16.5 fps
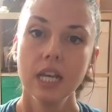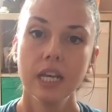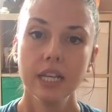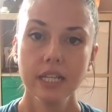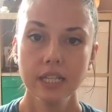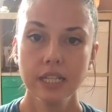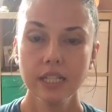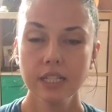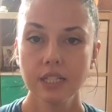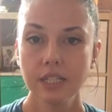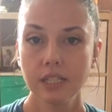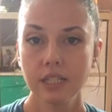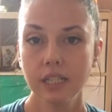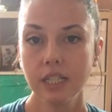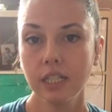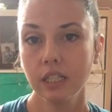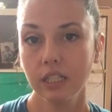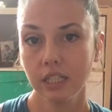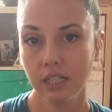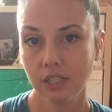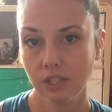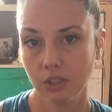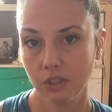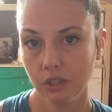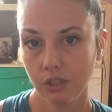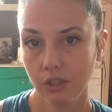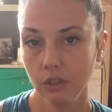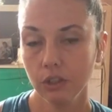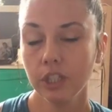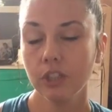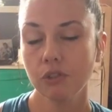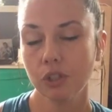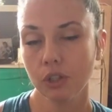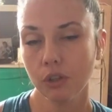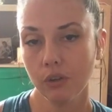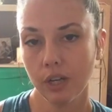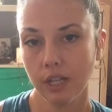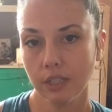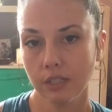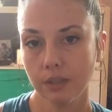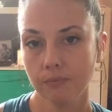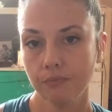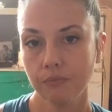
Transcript: is the iliopsoas.